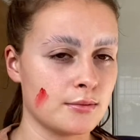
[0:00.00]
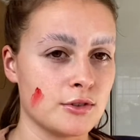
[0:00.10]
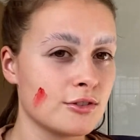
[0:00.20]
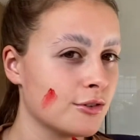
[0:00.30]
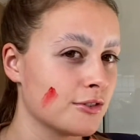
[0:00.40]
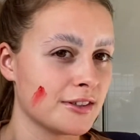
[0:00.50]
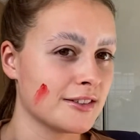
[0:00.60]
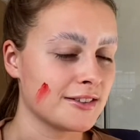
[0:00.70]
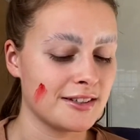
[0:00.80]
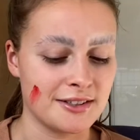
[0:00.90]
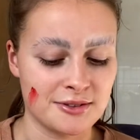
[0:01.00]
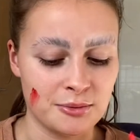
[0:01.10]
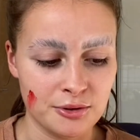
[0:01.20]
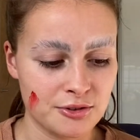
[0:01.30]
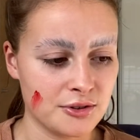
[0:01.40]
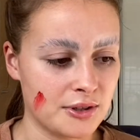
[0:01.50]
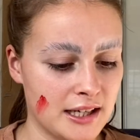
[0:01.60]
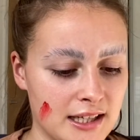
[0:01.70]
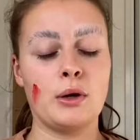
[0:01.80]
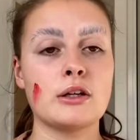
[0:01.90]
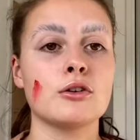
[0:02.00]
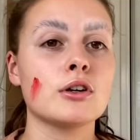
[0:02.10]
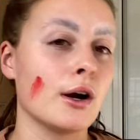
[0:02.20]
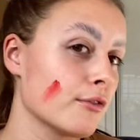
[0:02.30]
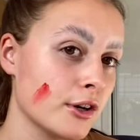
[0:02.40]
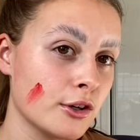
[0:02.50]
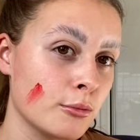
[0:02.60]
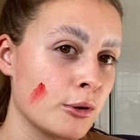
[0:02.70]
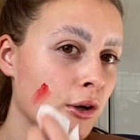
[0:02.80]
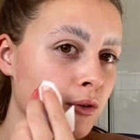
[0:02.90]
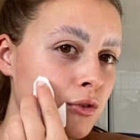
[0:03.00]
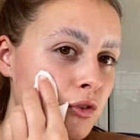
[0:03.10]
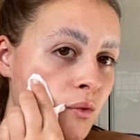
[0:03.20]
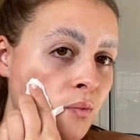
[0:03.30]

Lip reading: just using this as like a swatch. Okay, when you're covering your brows,